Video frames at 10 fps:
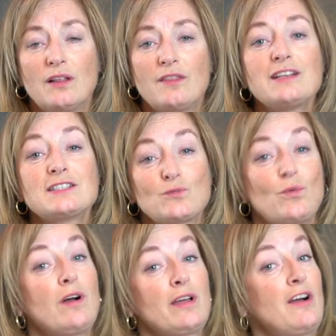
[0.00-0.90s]
That's
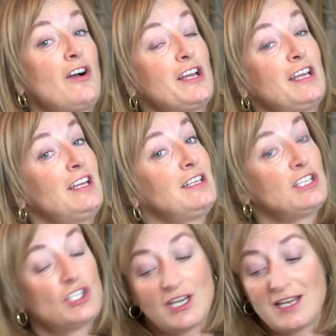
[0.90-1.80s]
why I
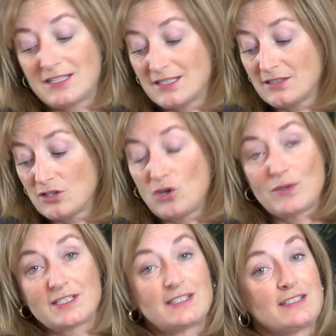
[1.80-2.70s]
initiated
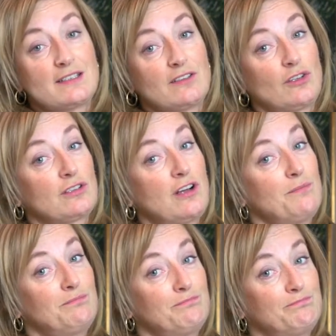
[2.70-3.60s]
coexista.com